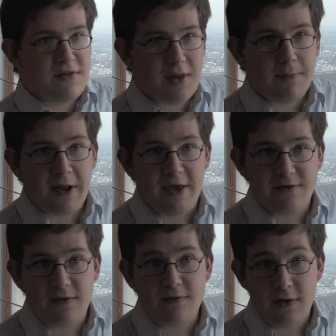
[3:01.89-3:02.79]
in some
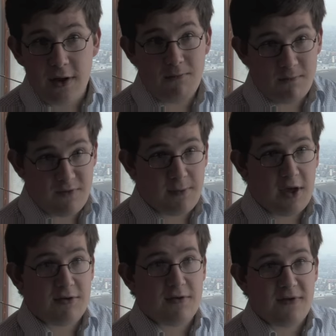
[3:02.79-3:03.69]
places, some
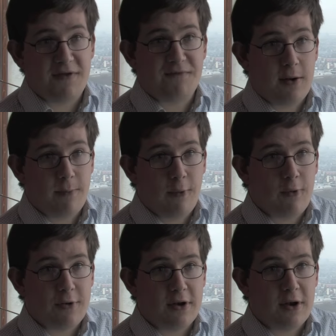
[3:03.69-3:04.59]
countries, that's very
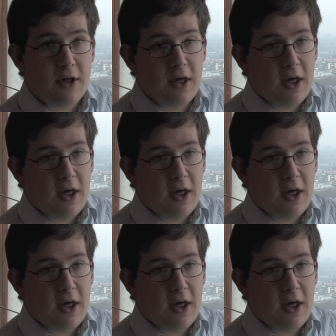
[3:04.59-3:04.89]
important,